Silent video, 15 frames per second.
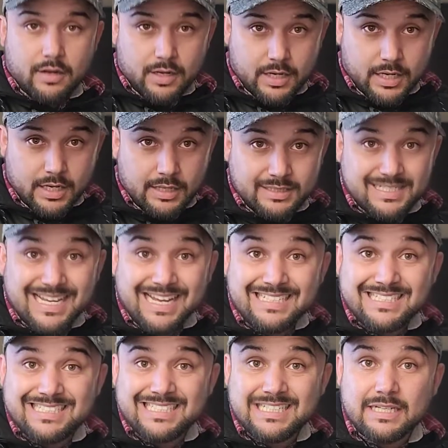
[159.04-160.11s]

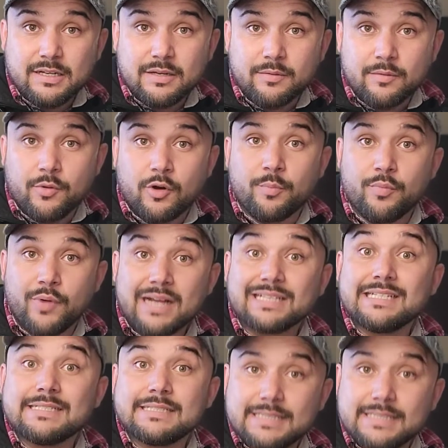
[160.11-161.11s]
test or practice